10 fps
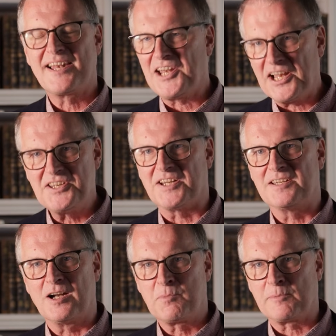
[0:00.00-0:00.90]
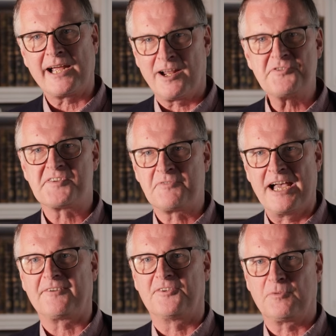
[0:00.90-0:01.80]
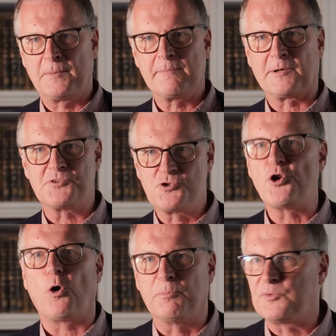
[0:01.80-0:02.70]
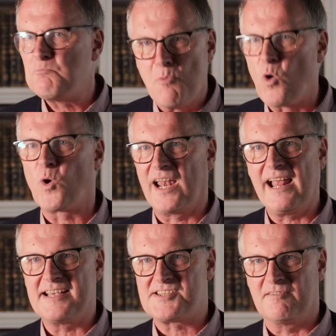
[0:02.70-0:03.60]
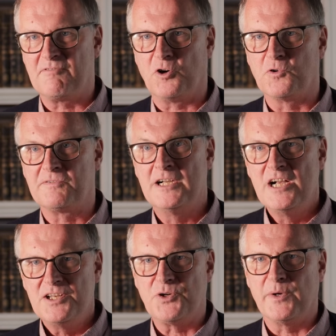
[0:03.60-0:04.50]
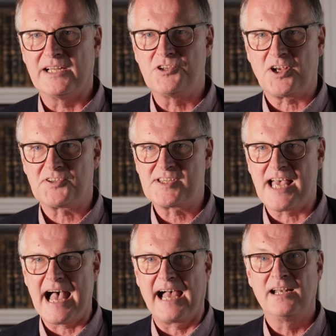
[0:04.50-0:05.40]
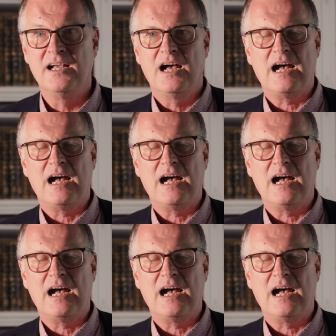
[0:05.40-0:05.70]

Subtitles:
in London, there are probably hundreds of thousands of people whose jobs more or less involve doing just that.